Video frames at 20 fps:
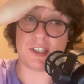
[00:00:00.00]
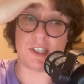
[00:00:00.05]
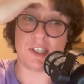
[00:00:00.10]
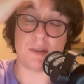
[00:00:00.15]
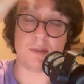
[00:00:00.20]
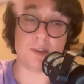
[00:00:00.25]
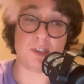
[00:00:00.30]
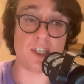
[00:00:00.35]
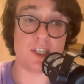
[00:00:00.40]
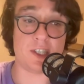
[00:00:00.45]

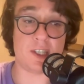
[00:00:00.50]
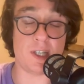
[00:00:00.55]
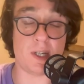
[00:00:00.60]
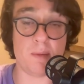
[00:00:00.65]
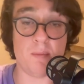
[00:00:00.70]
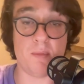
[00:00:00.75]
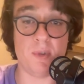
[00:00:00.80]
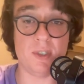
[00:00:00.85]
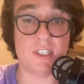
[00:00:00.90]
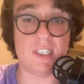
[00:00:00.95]
as I
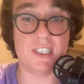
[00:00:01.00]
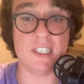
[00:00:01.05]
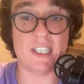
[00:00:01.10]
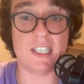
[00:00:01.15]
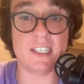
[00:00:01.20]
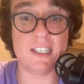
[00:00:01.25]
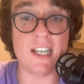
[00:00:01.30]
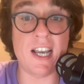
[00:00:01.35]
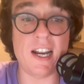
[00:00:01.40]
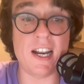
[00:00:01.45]
say,
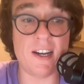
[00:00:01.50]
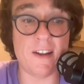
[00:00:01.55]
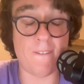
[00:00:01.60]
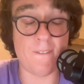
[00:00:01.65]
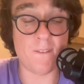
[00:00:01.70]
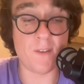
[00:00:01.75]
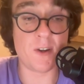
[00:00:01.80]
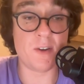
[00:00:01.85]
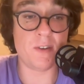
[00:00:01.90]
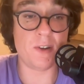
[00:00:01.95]
it's a good
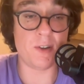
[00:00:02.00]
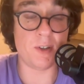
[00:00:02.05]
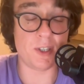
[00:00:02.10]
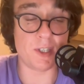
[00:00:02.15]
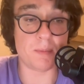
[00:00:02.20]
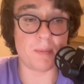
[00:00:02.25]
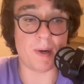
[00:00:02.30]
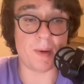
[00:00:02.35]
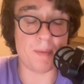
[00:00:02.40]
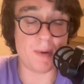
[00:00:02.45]
problem to
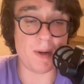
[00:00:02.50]
have.